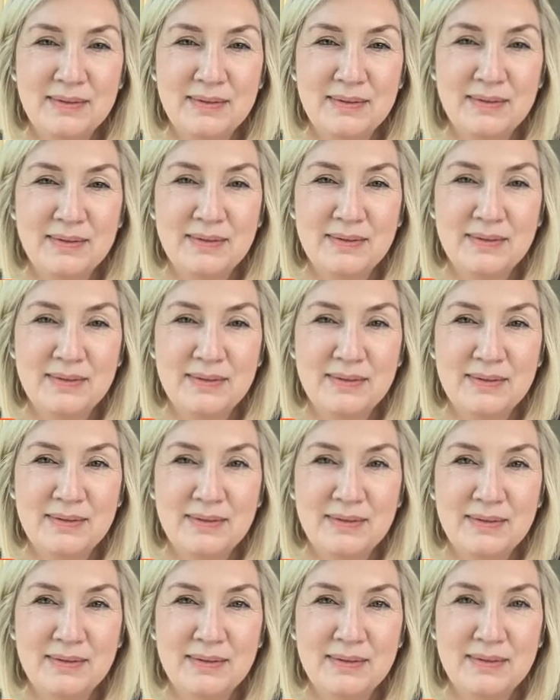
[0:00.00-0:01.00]

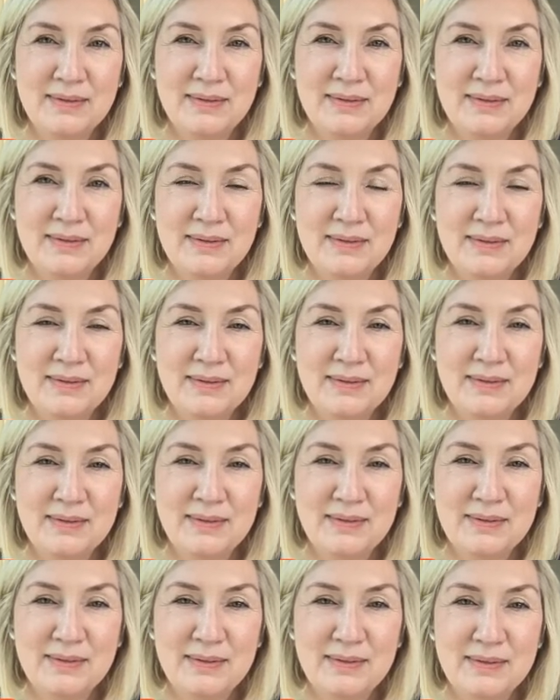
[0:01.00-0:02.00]

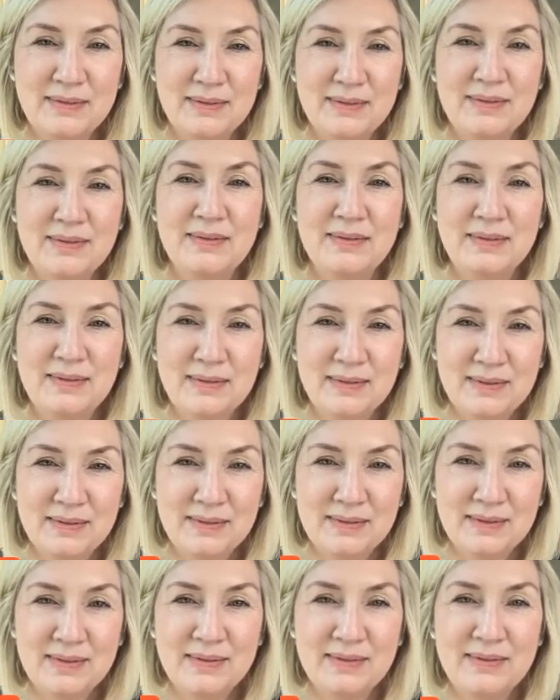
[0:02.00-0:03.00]

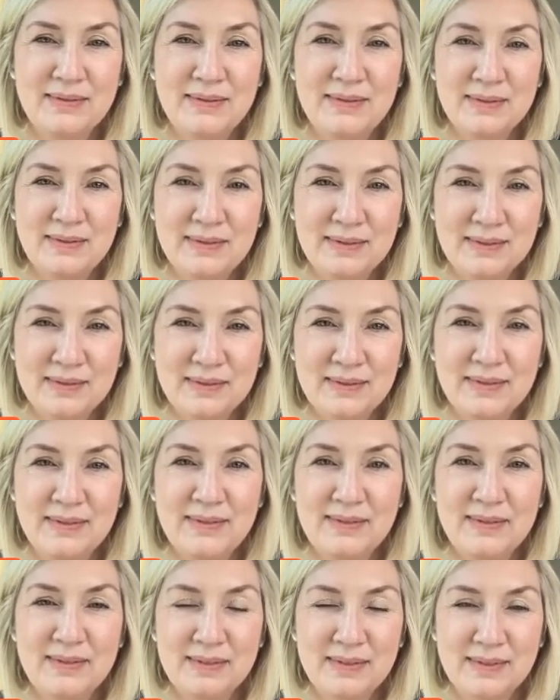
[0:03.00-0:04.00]

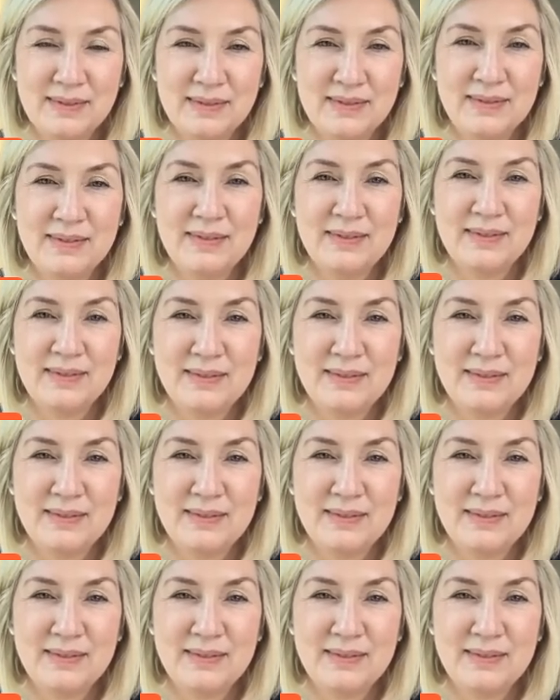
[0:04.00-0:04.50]
(silent)